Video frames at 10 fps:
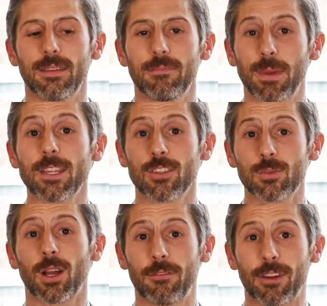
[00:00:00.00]
Patients
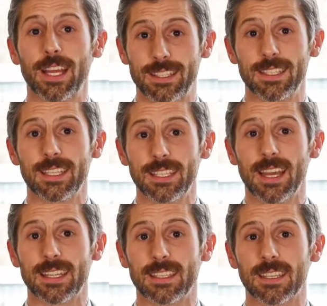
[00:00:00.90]
will come for STD
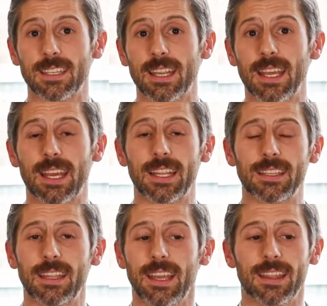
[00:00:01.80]
testing
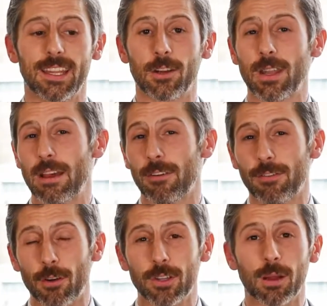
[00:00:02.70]
and they don't have a
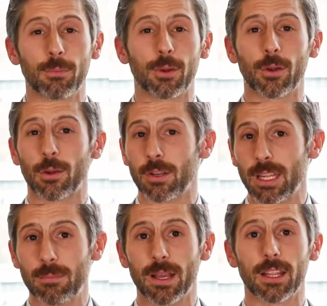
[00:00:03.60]
phone number or an
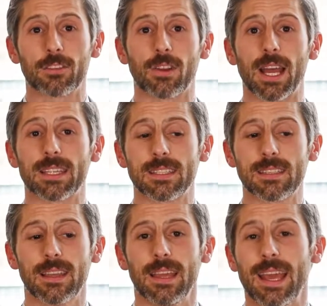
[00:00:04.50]
email address.